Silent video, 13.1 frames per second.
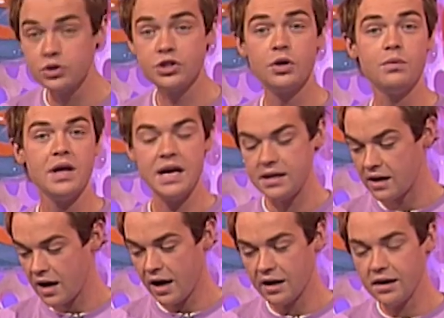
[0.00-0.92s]
also need
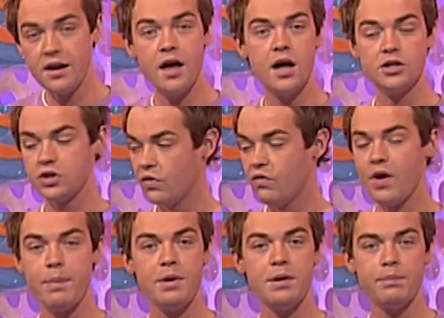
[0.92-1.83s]
a large
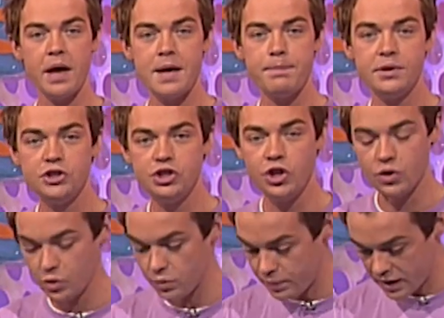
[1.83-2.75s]
wrapping paper
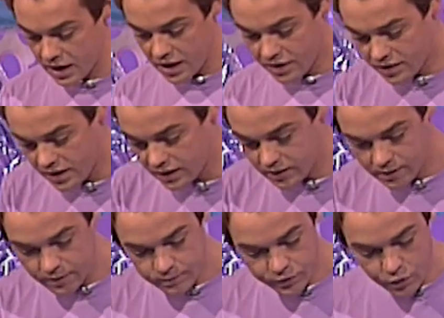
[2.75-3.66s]
tube that
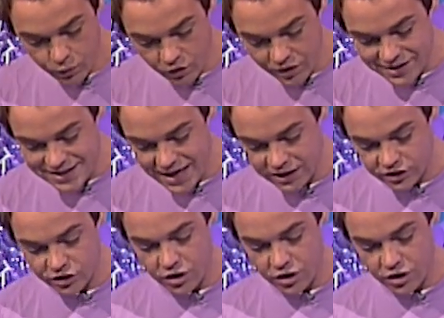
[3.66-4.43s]
you want to attach